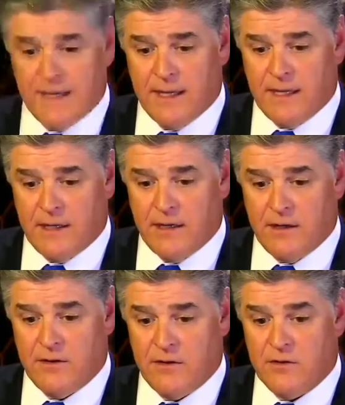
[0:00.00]

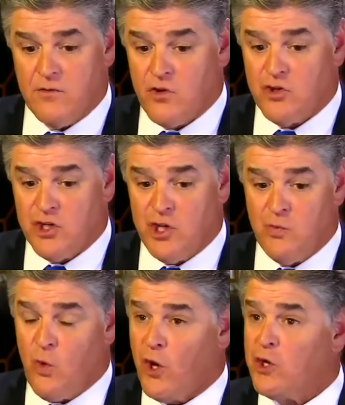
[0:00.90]
and she
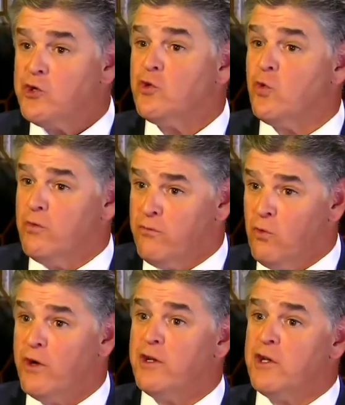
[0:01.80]
wanted to
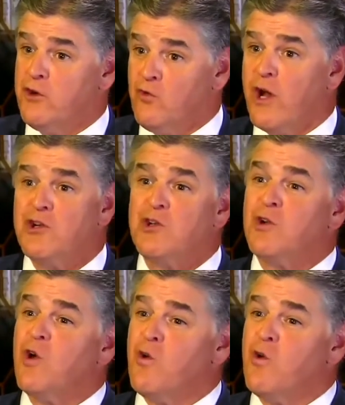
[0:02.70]
avoid congressional